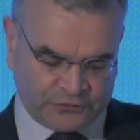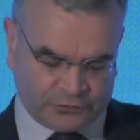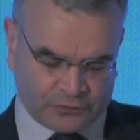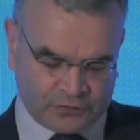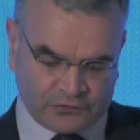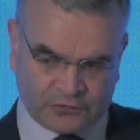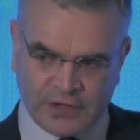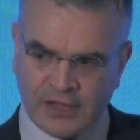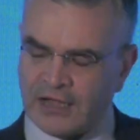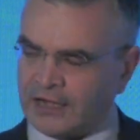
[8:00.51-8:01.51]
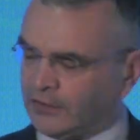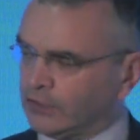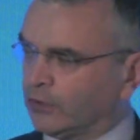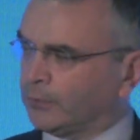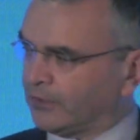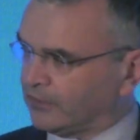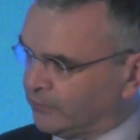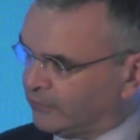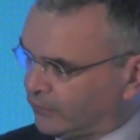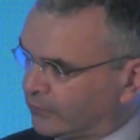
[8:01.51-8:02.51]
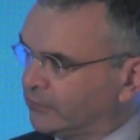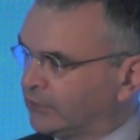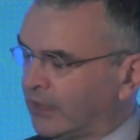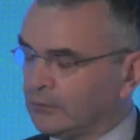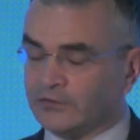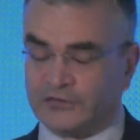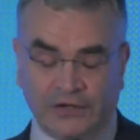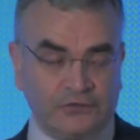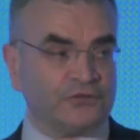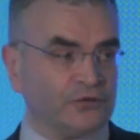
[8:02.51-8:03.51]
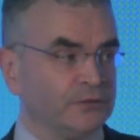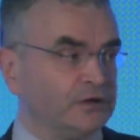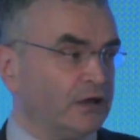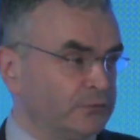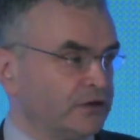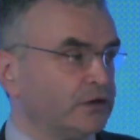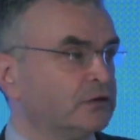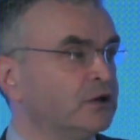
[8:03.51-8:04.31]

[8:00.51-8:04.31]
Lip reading: stories. And that your presence here today will say to somebody out there